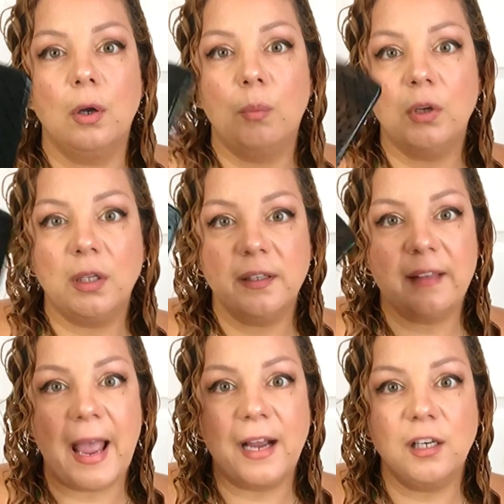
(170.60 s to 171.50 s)

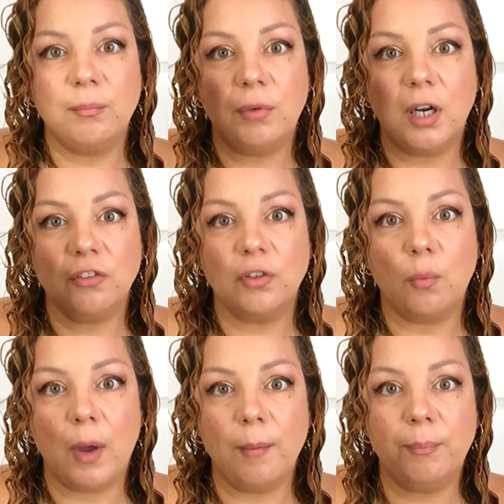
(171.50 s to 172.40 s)
detangling brush, the
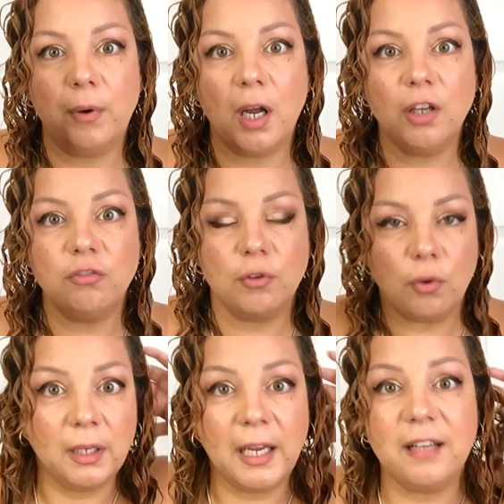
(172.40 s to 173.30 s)
wet brush,
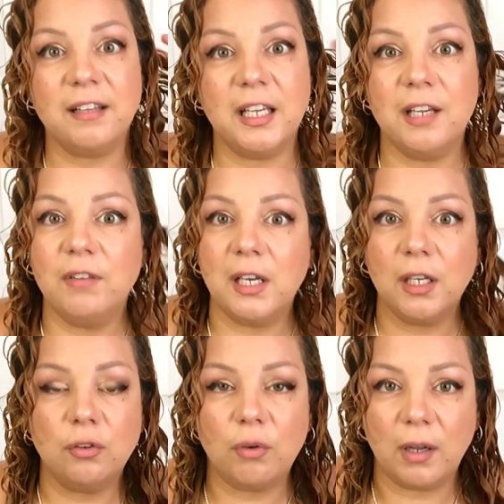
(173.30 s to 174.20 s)
so it's evenly
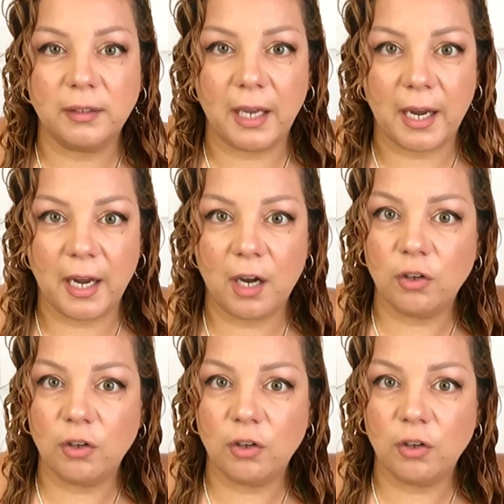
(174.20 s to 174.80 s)
throughout the hair.